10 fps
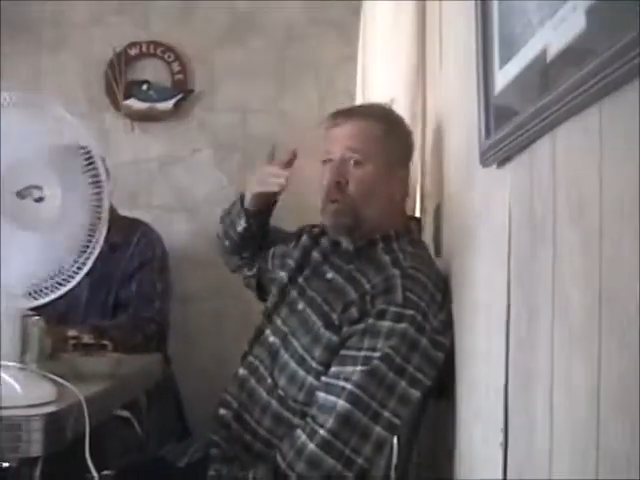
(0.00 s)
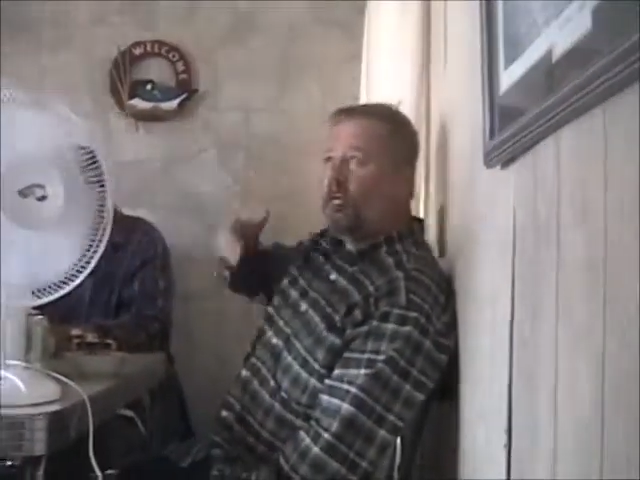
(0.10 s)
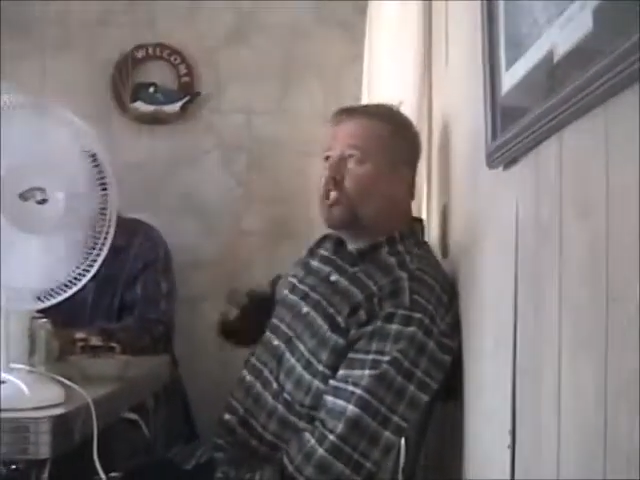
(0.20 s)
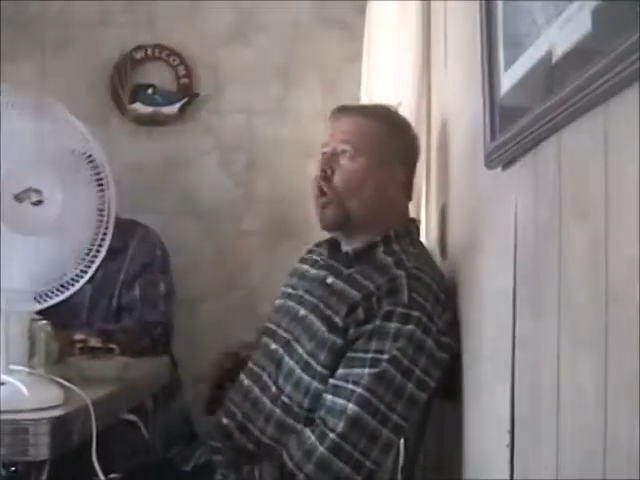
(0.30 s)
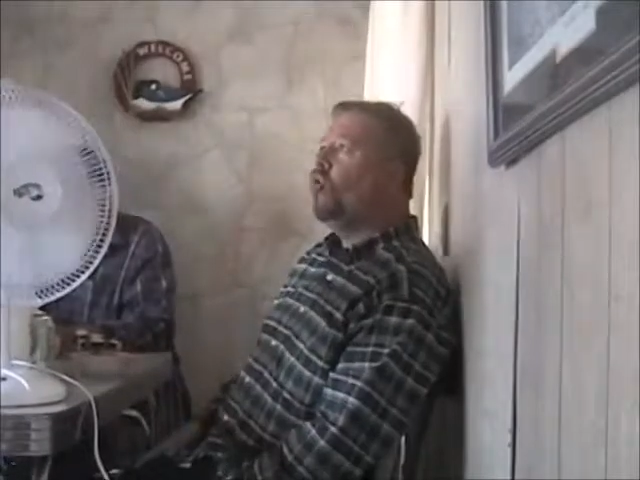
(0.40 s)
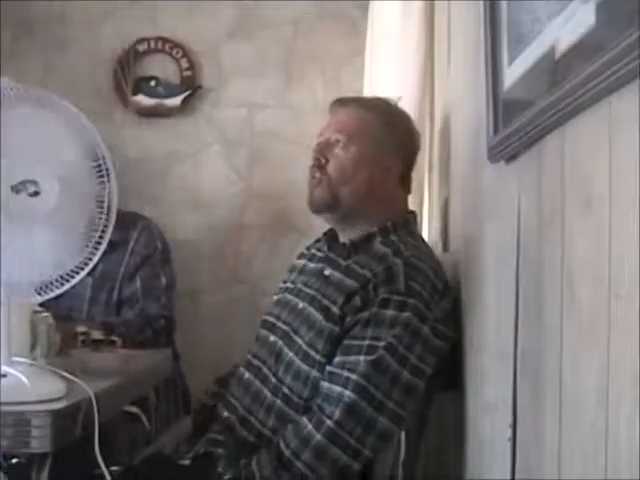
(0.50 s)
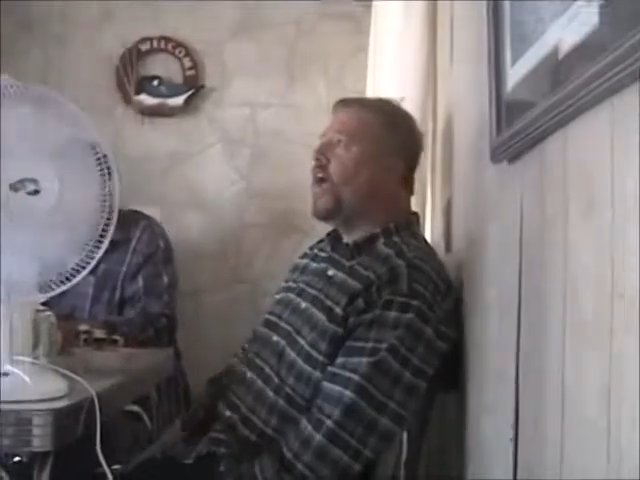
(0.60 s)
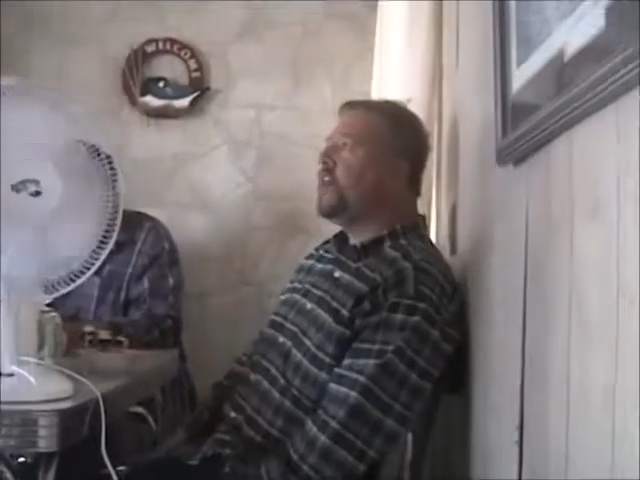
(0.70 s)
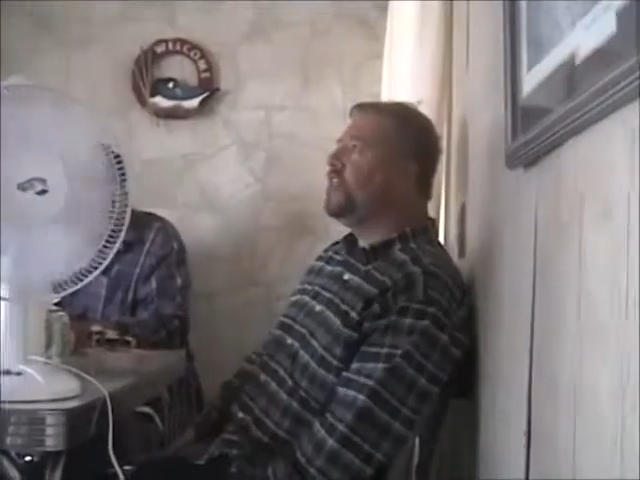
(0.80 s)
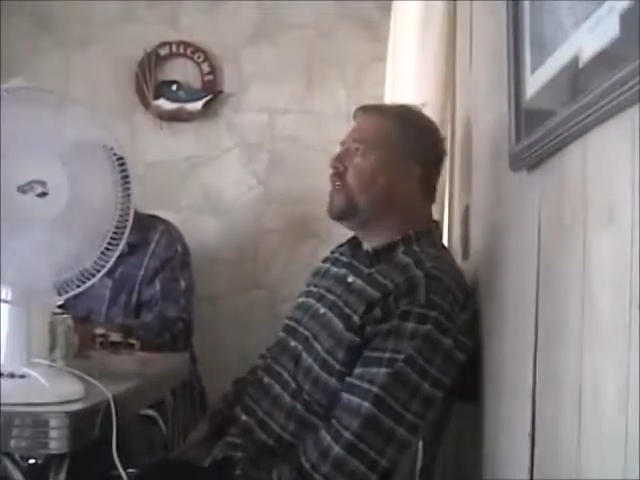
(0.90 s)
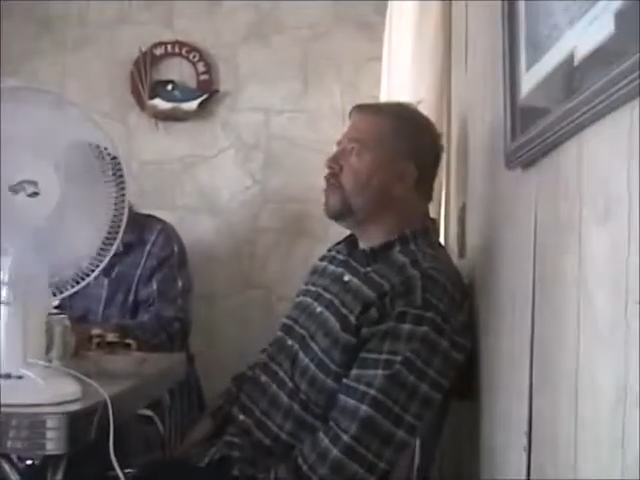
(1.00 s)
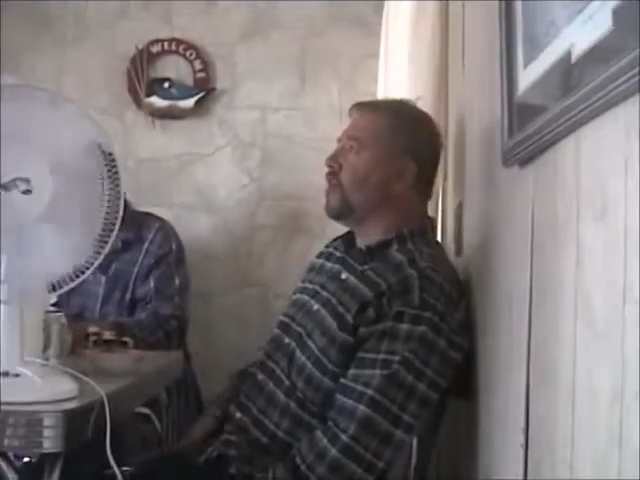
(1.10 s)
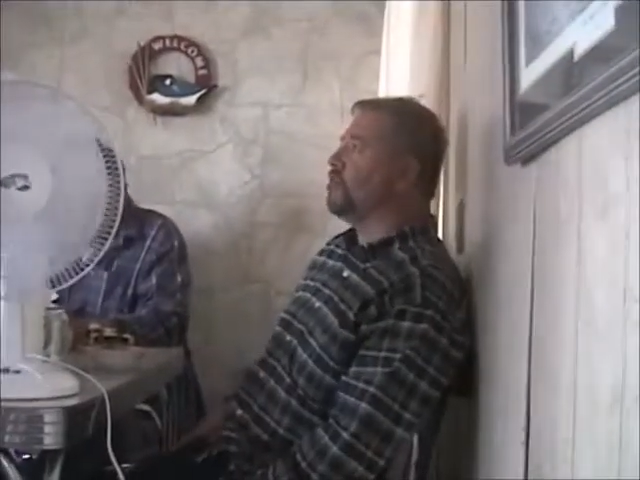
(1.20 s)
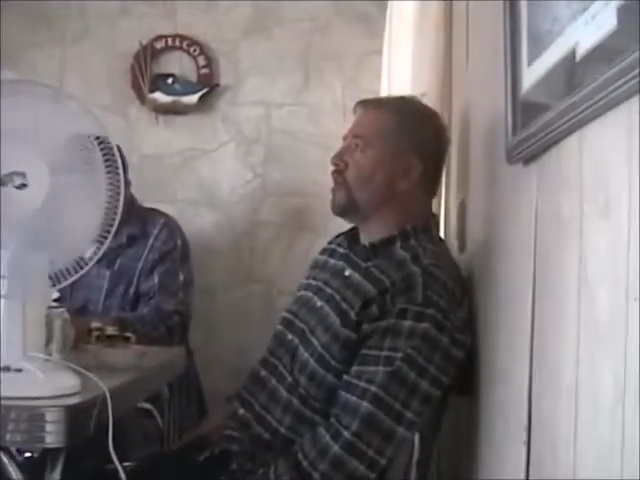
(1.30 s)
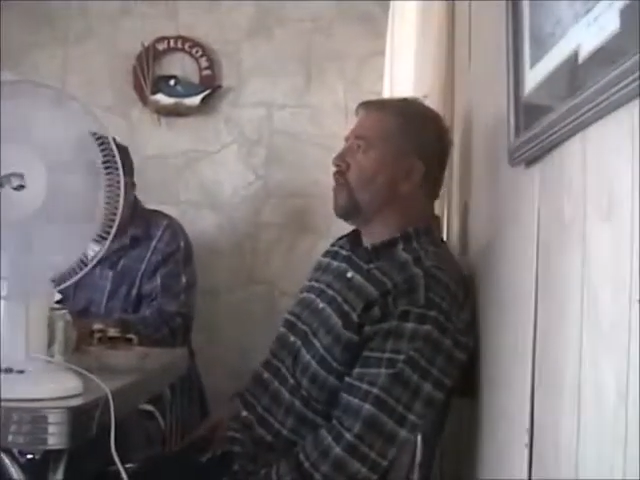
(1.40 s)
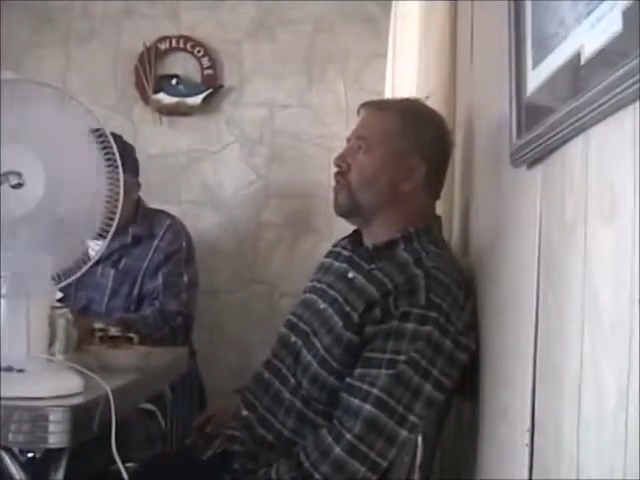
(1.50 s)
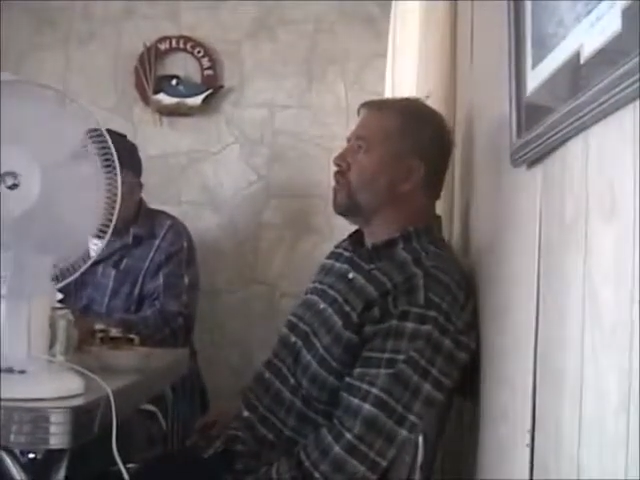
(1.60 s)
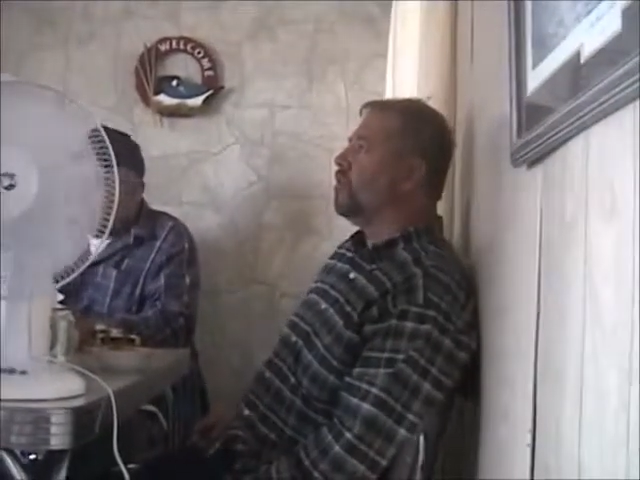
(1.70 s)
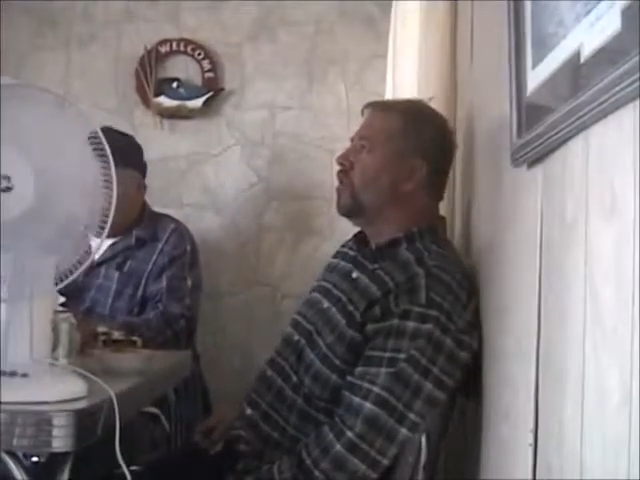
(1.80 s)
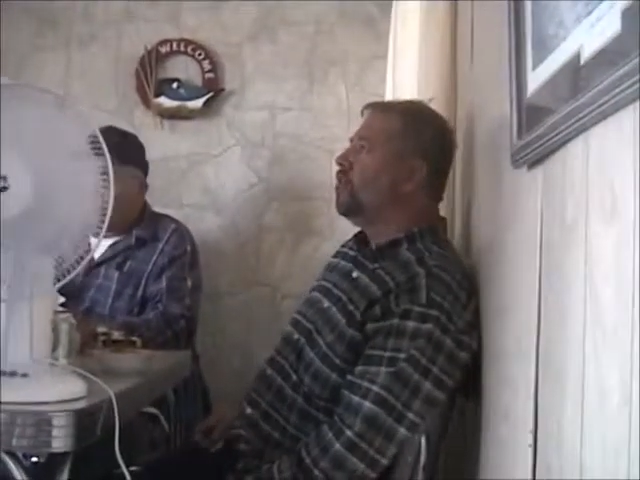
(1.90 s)
he said, oh yeah, I did hear them sirens.
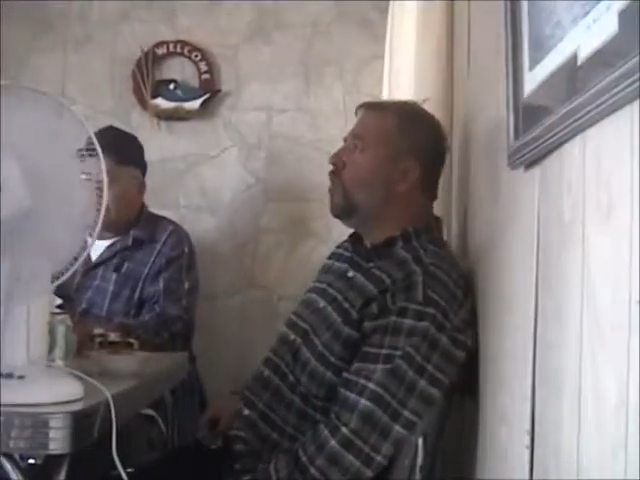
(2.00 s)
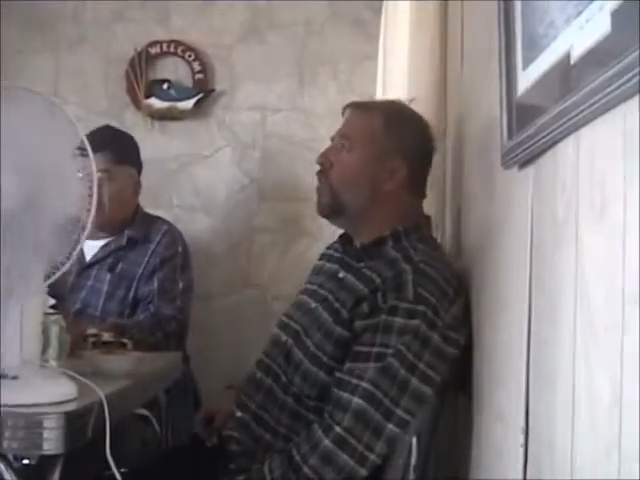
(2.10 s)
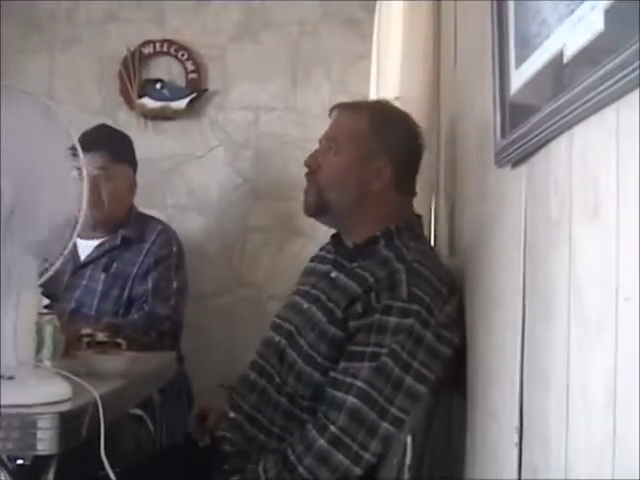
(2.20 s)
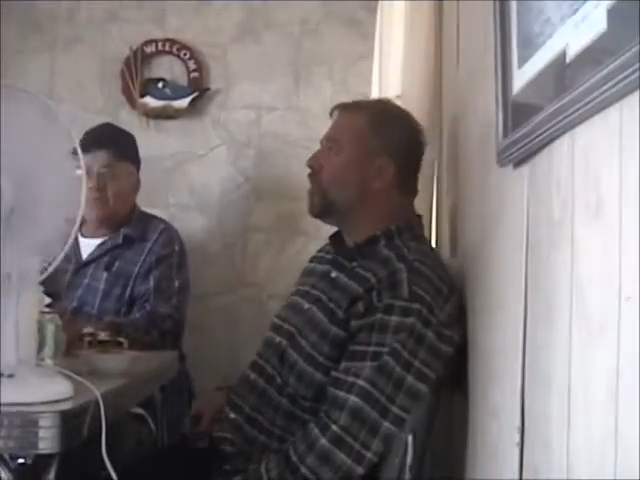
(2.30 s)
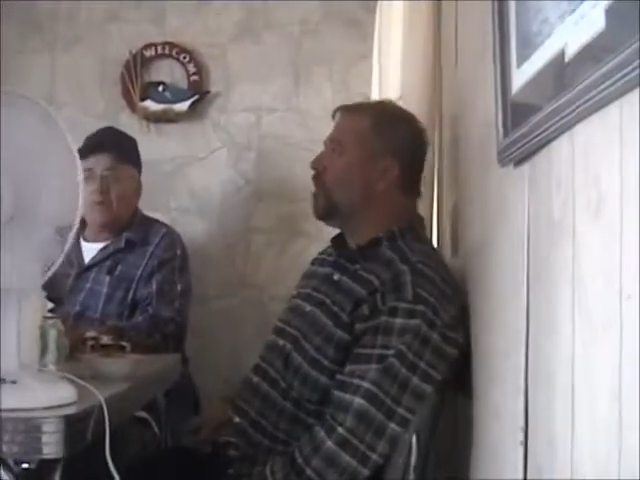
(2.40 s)
What was it?